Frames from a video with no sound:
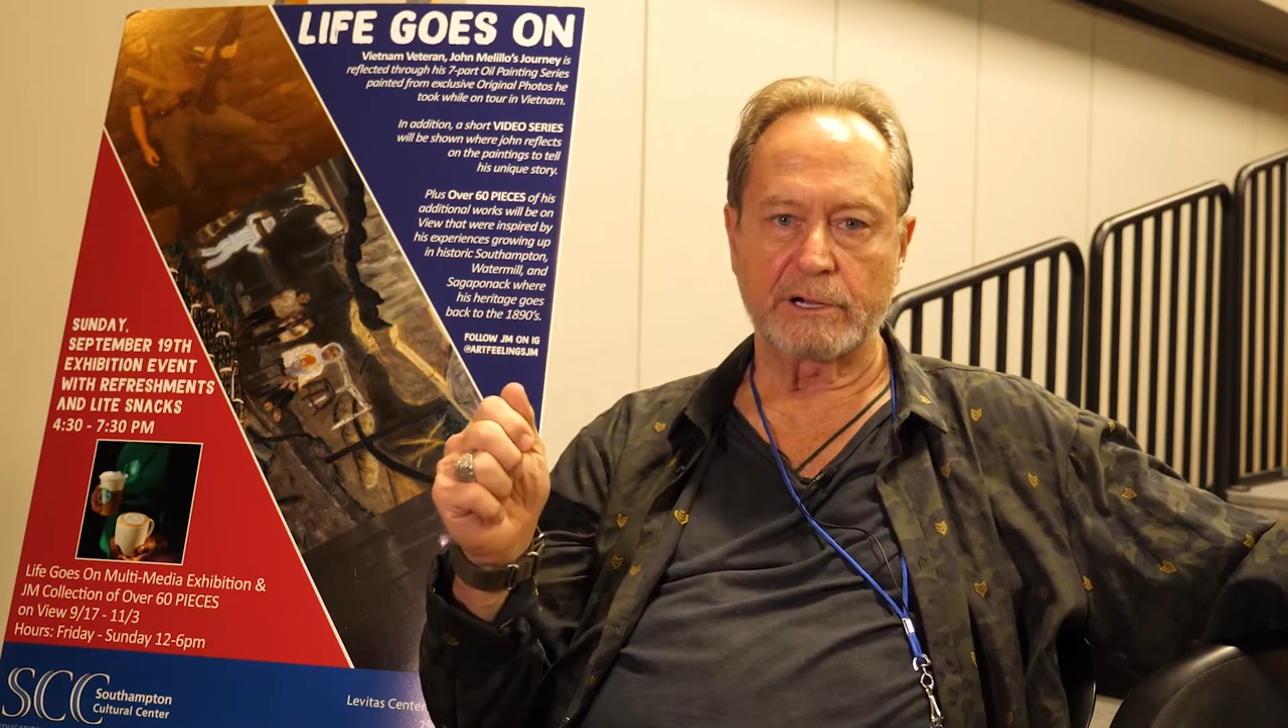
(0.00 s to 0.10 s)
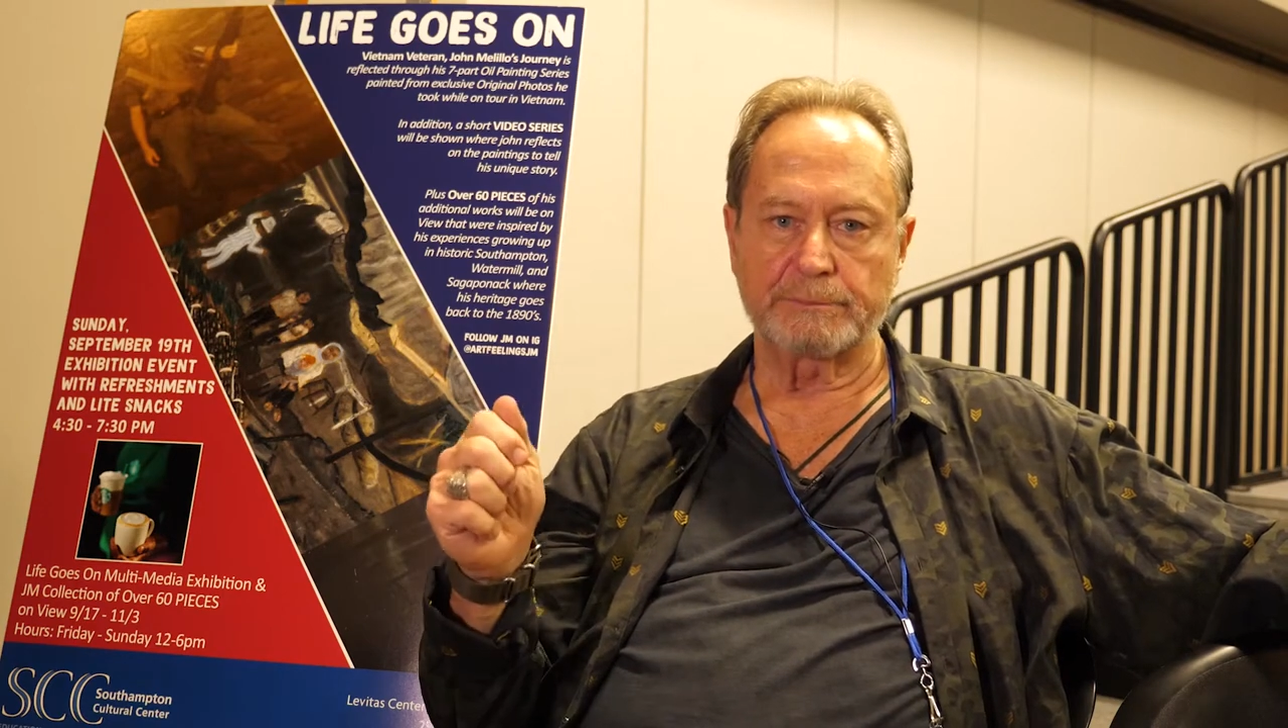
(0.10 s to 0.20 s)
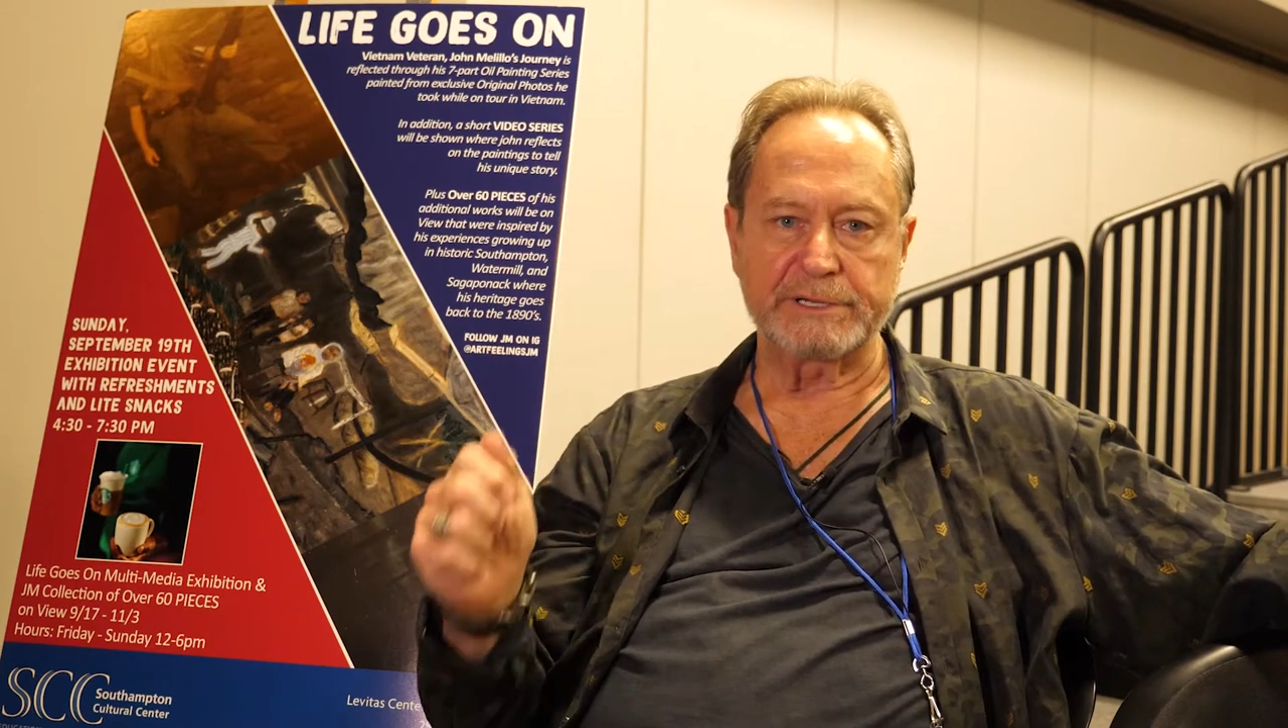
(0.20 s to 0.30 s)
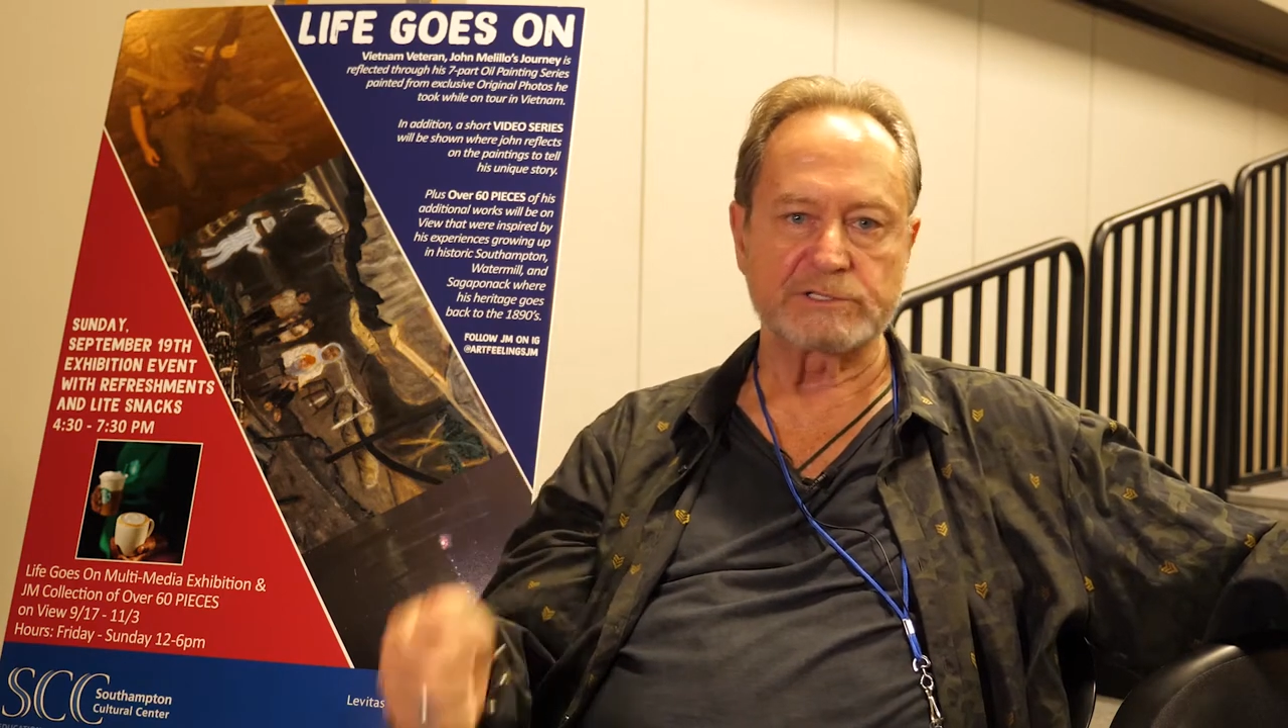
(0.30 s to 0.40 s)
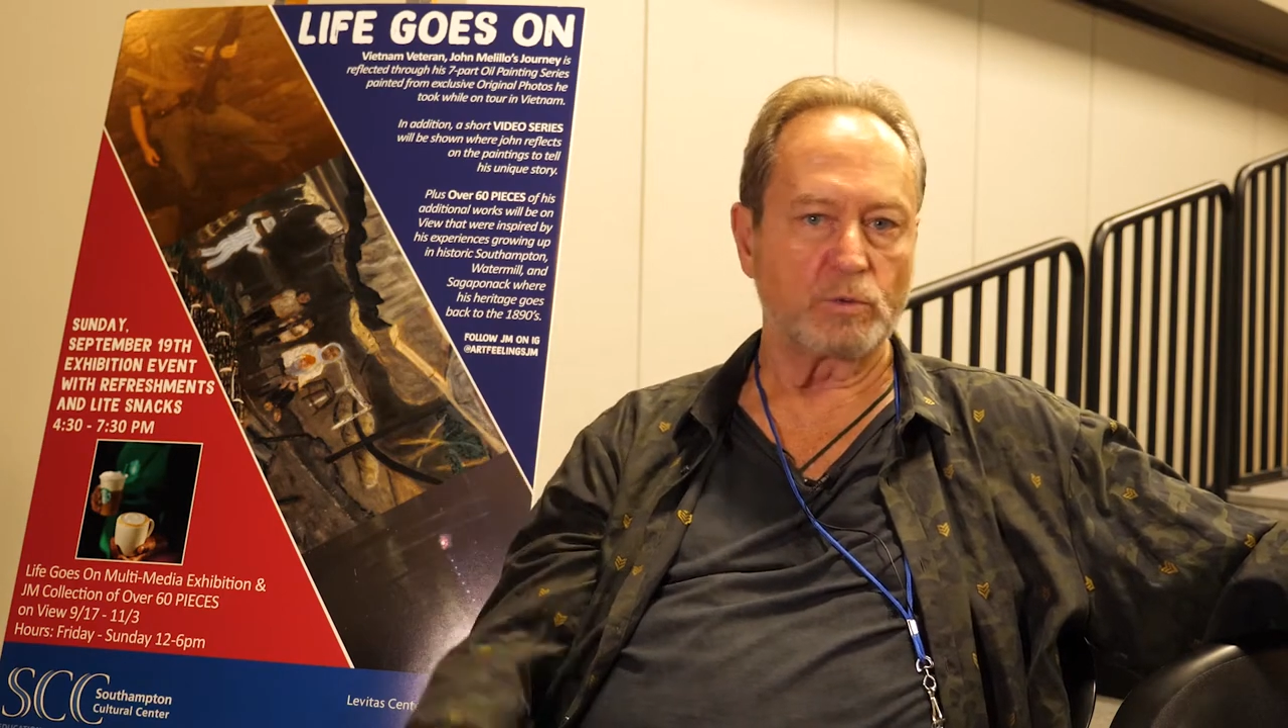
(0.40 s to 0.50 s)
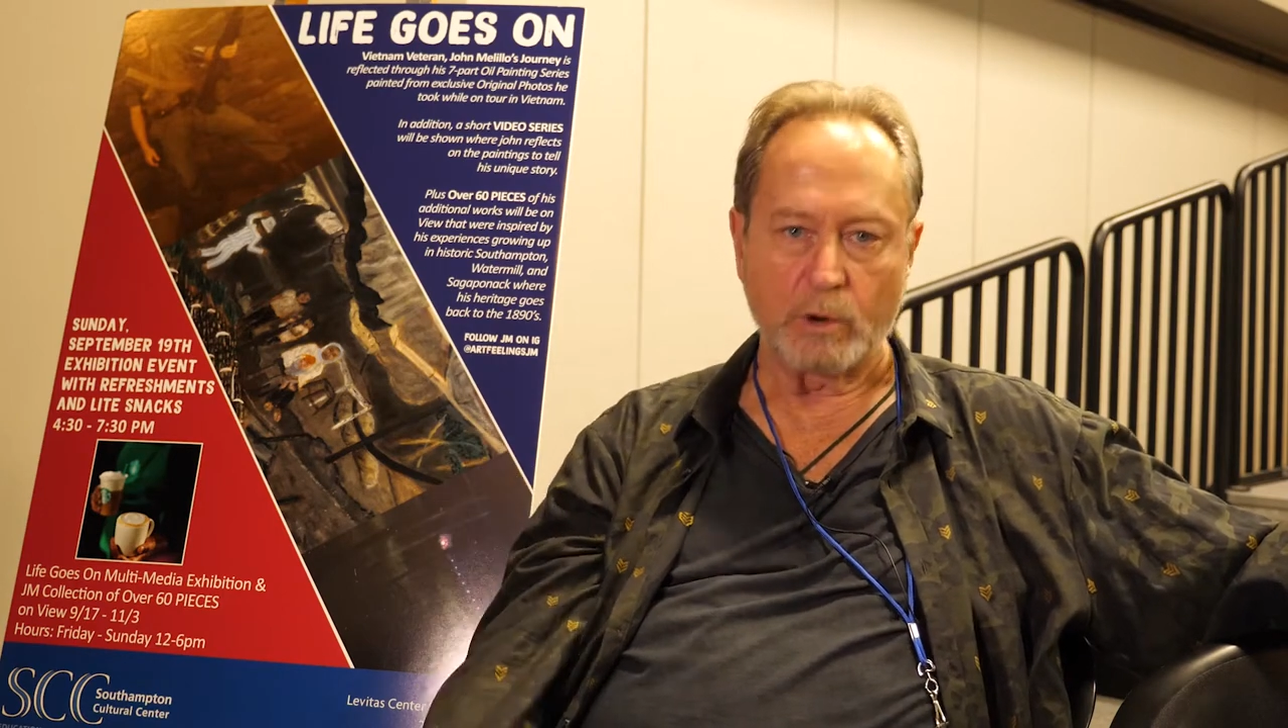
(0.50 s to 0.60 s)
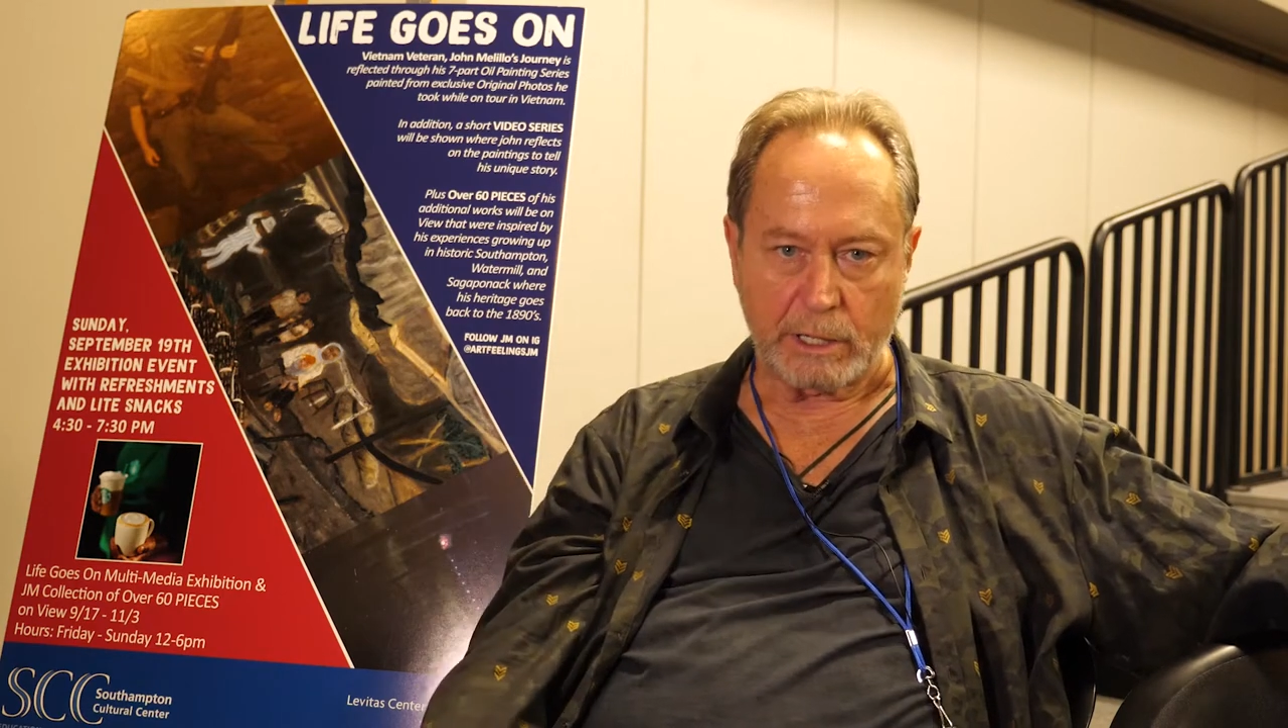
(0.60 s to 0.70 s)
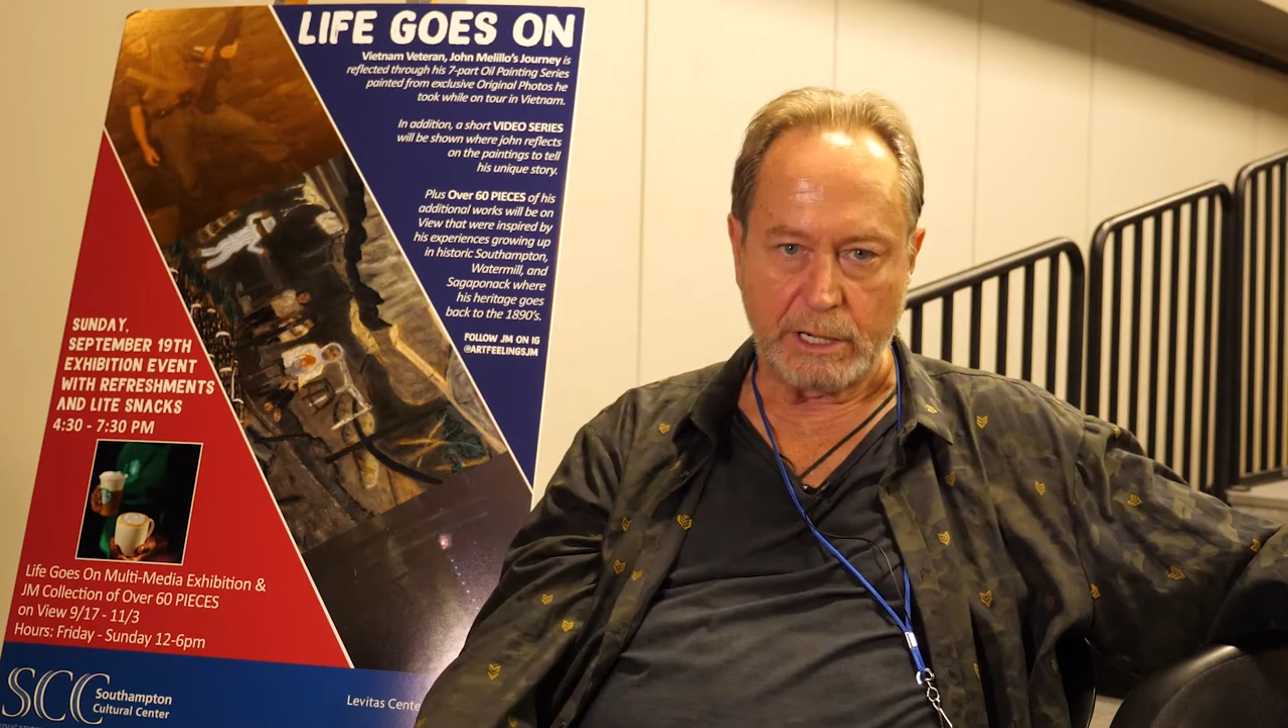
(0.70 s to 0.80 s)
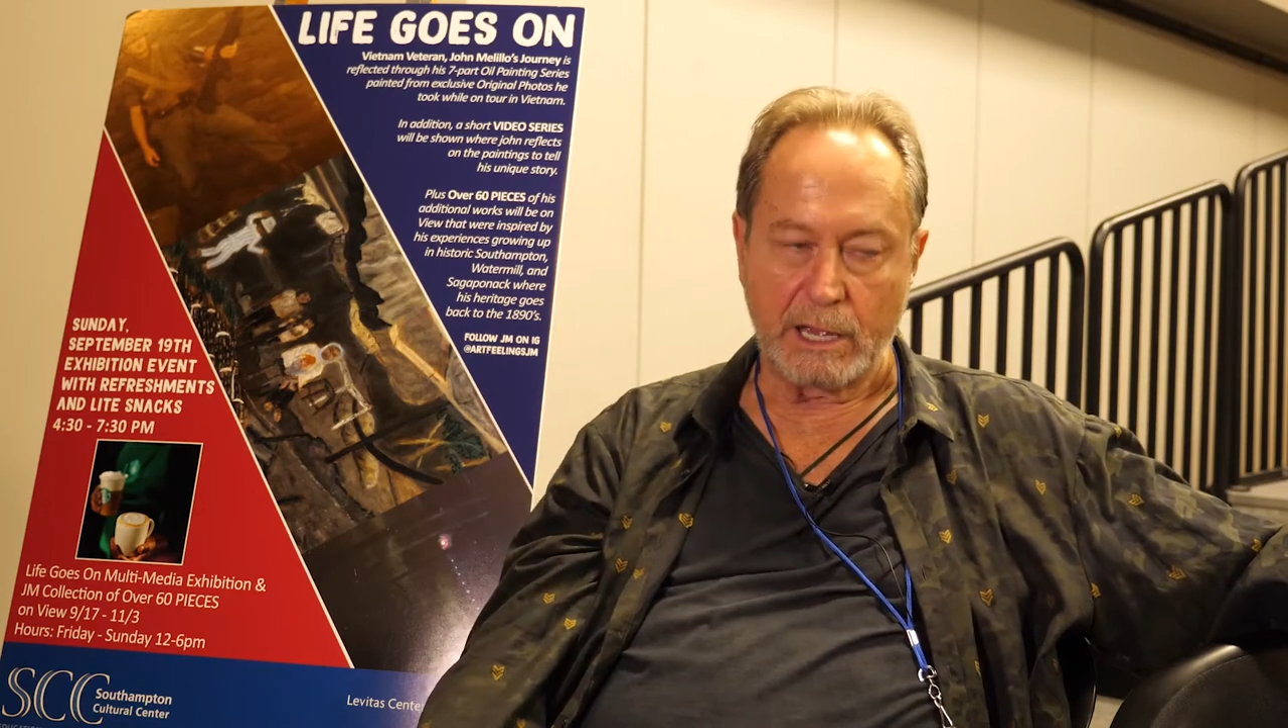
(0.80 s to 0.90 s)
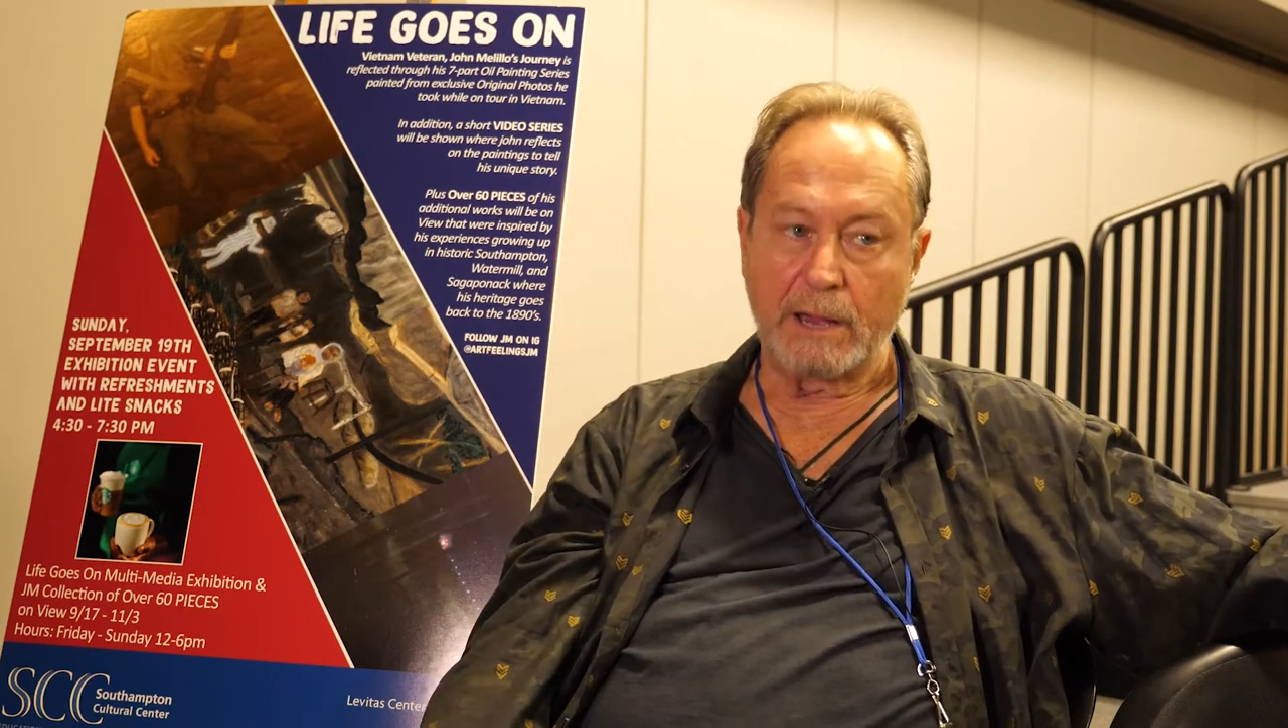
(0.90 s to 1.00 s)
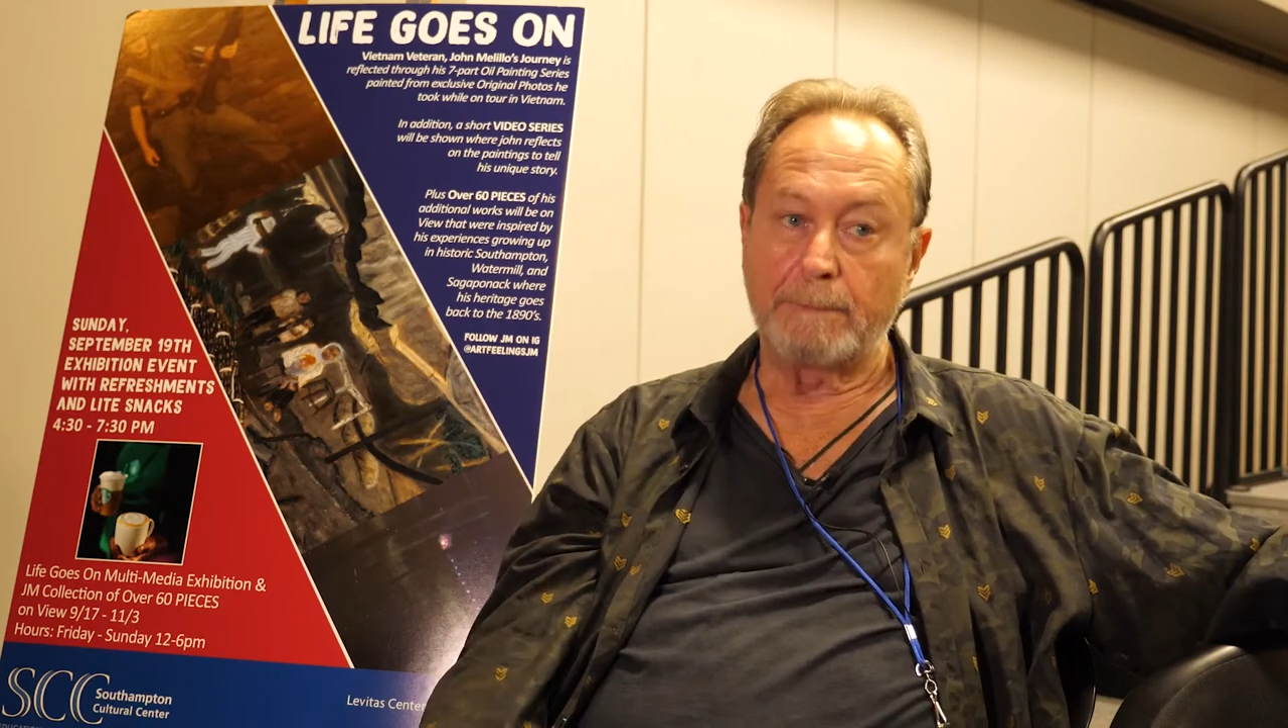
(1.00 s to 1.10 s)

a piece of wood,